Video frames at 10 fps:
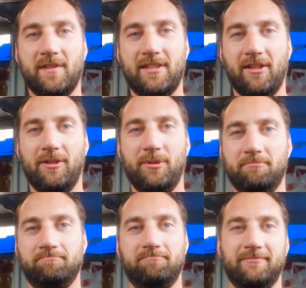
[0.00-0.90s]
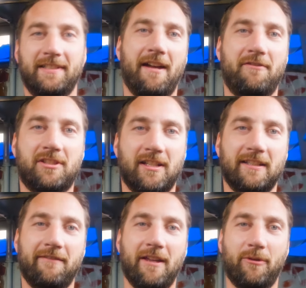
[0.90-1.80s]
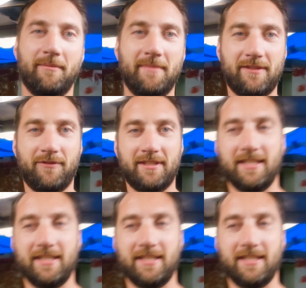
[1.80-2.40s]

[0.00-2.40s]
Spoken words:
so yeah, I've just got to give that one a miss for